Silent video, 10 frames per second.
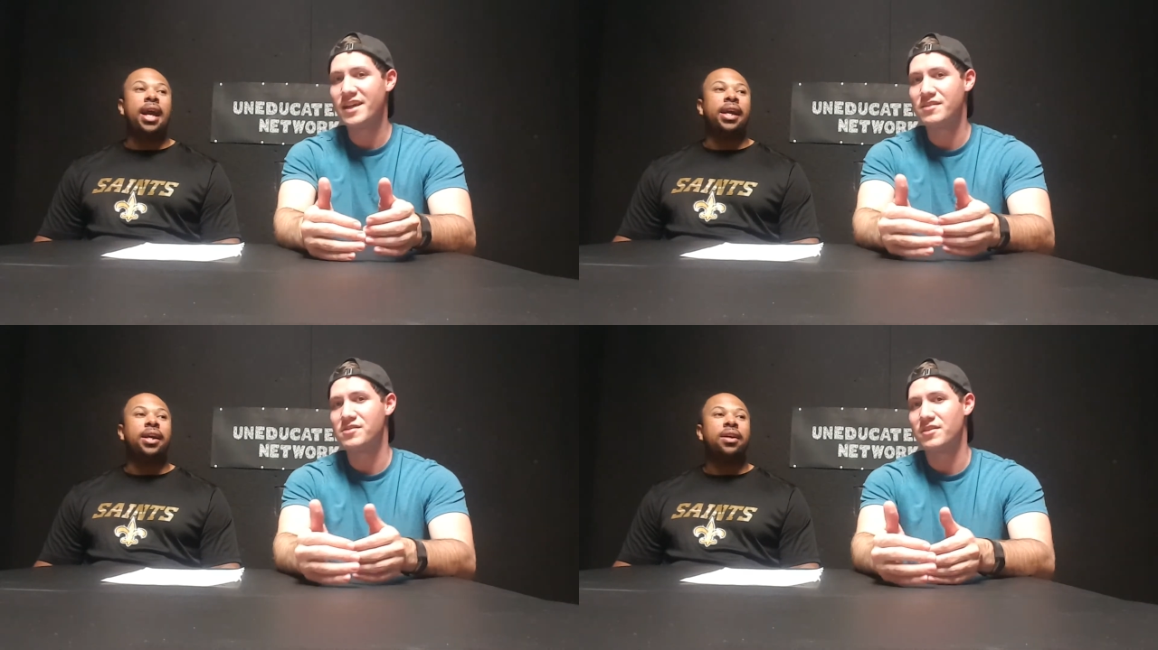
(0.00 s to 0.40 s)

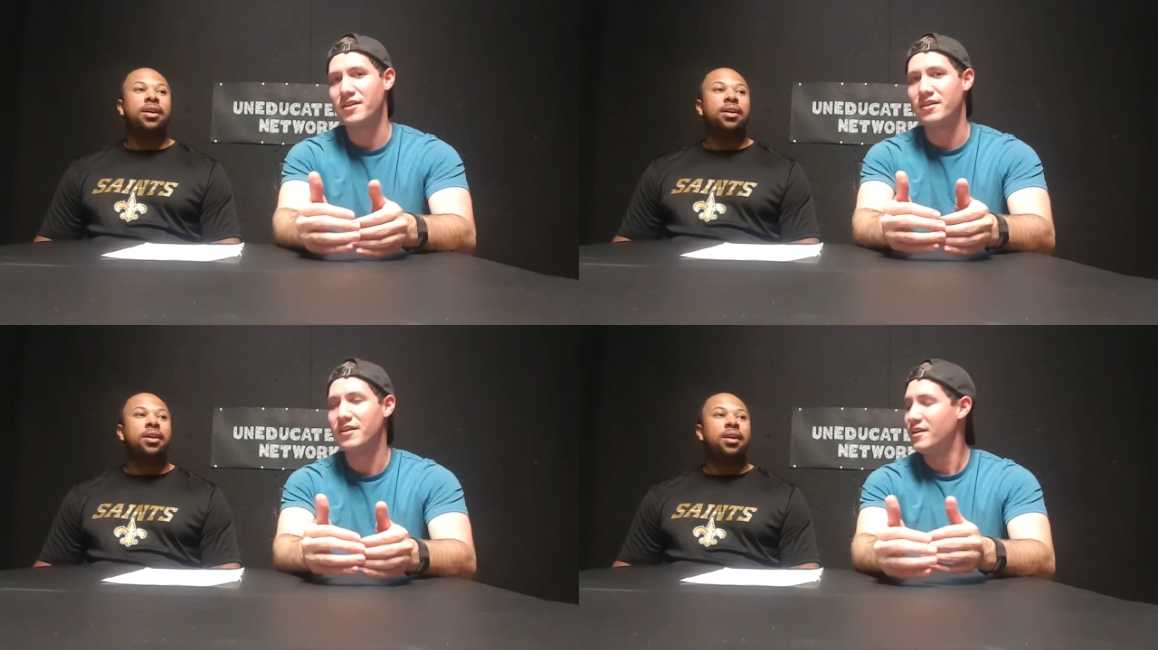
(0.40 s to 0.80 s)
Speaker 1: They can
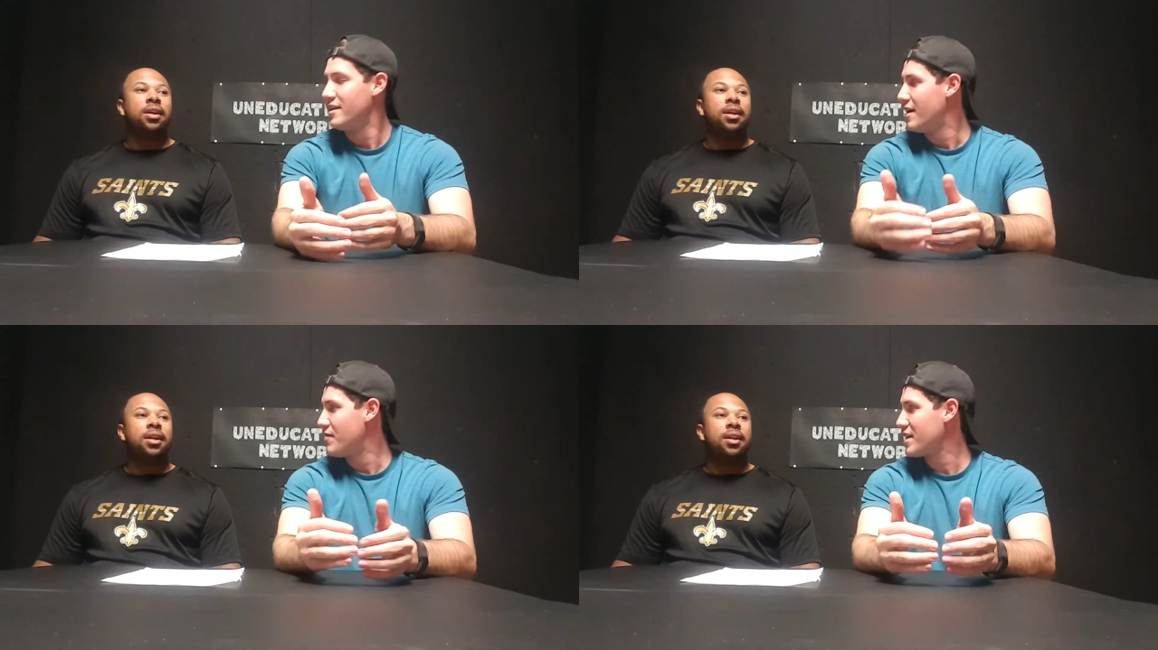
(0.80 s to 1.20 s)
start
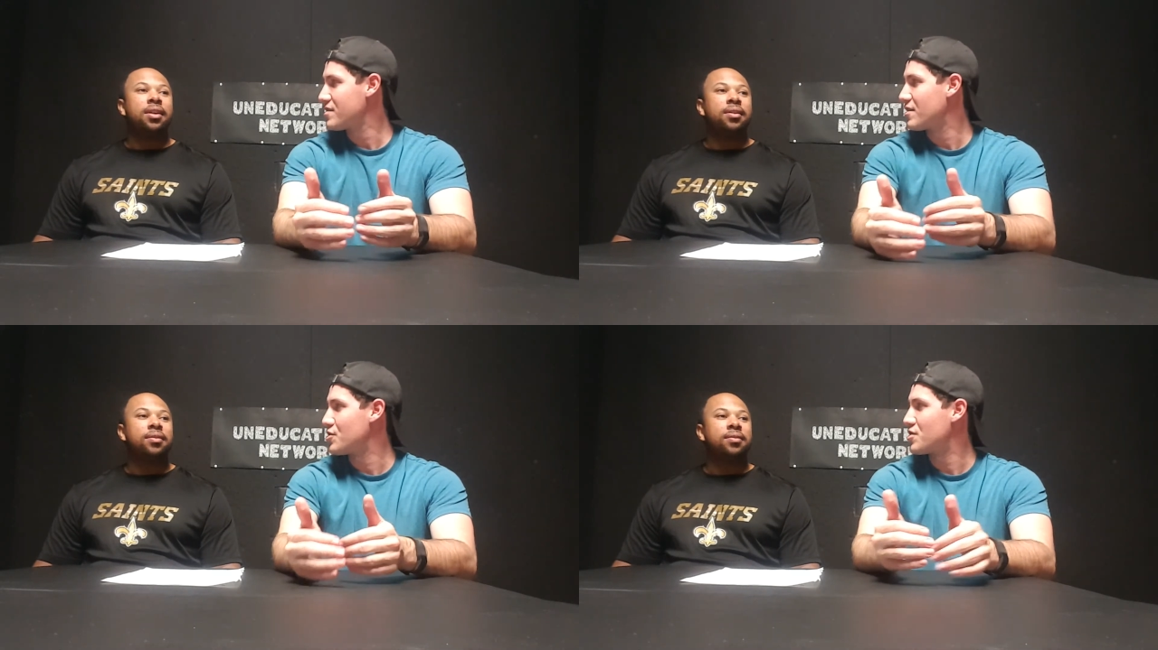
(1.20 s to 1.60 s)
if they
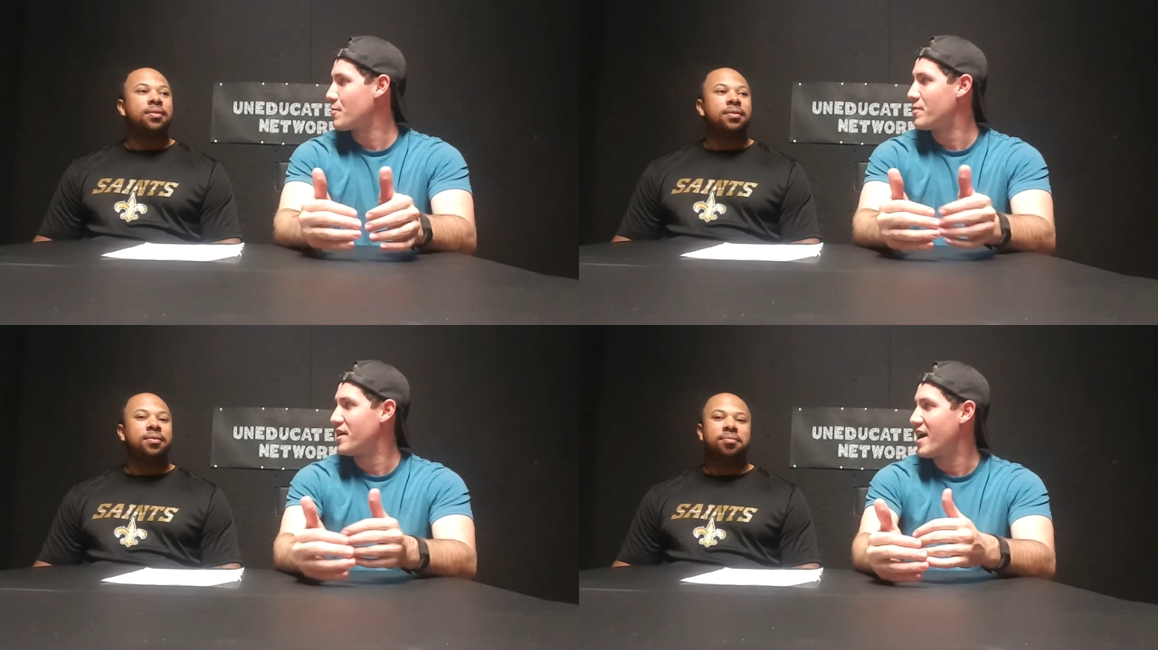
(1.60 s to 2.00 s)
can start
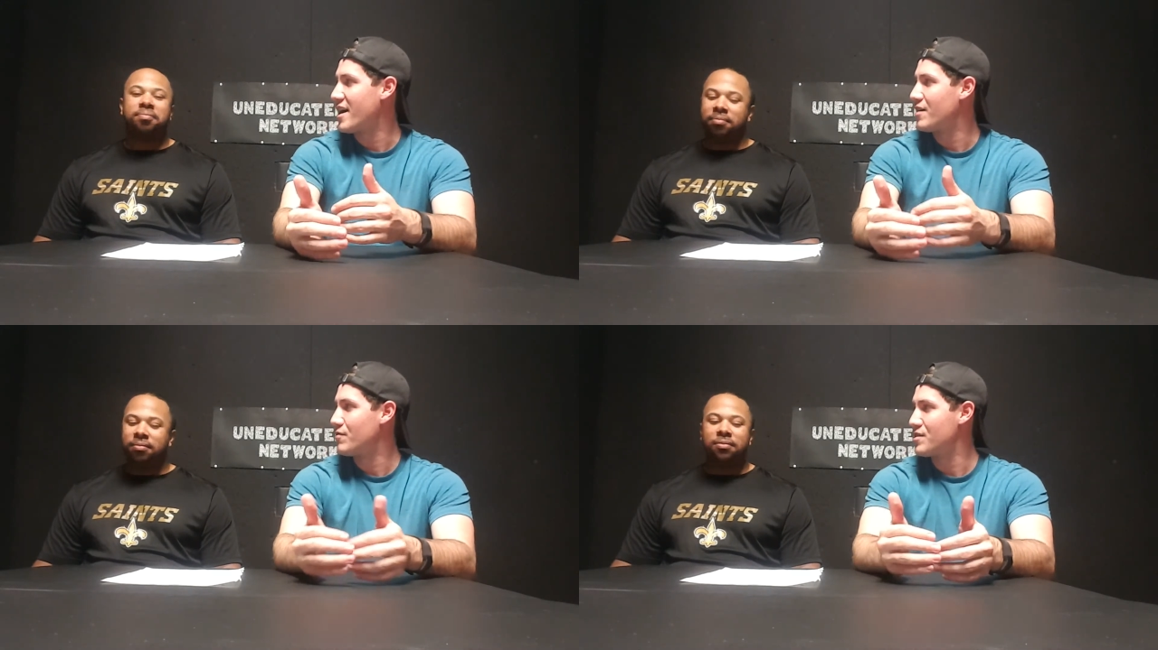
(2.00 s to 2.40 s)
sharpening
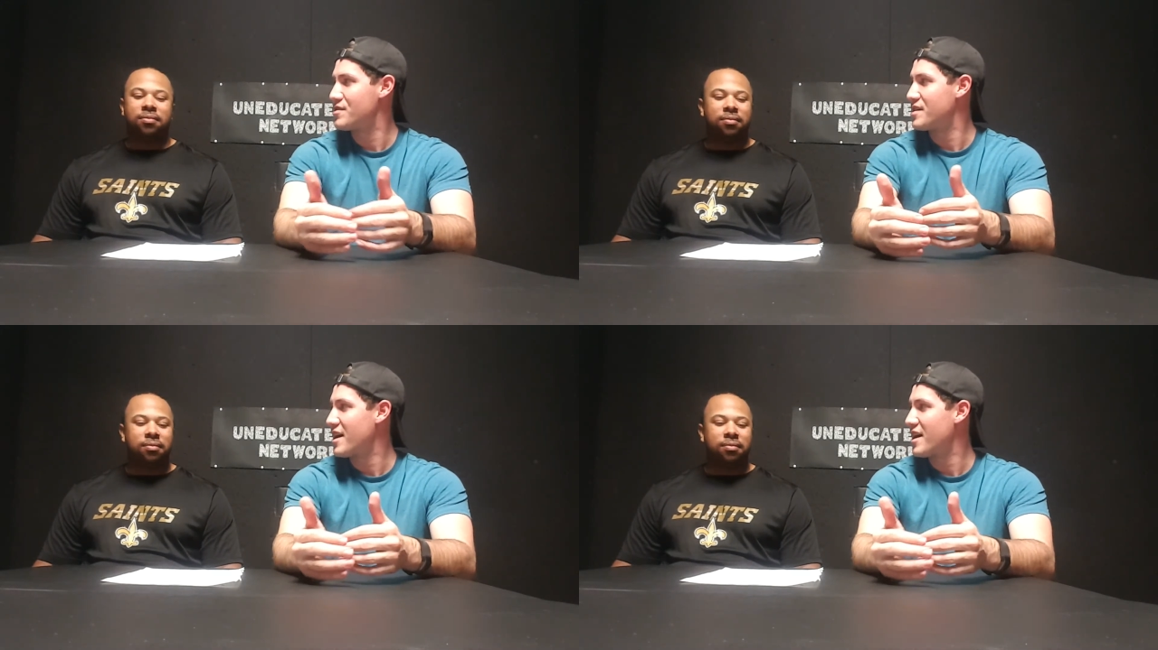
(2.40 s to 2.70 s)
iron versus